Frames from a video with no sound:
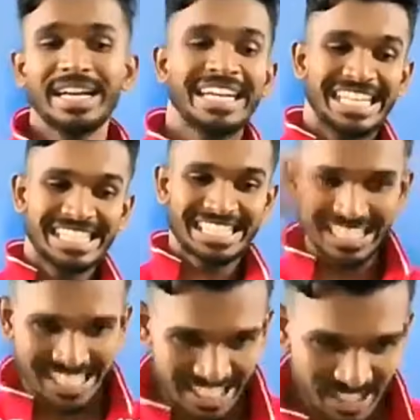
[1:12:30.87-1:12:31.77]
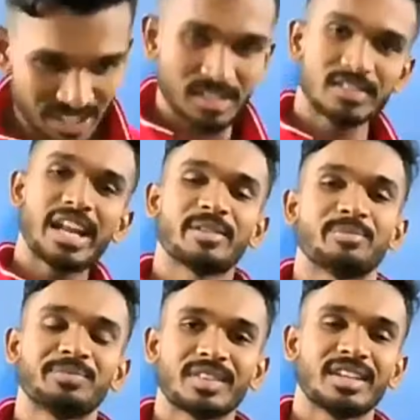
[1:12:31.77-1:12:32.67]
Discussion is also done.
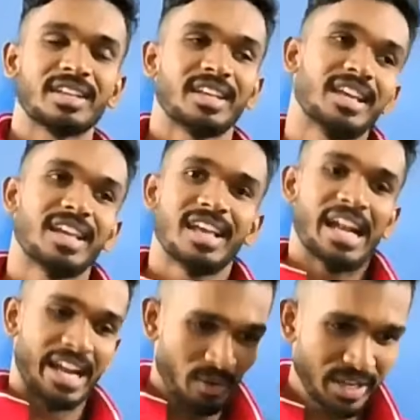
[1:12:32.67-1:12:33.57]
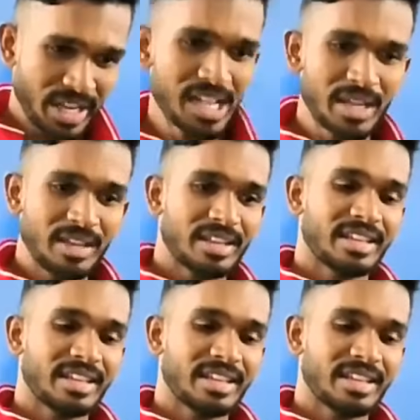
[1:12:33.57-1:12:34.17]
Now tell me,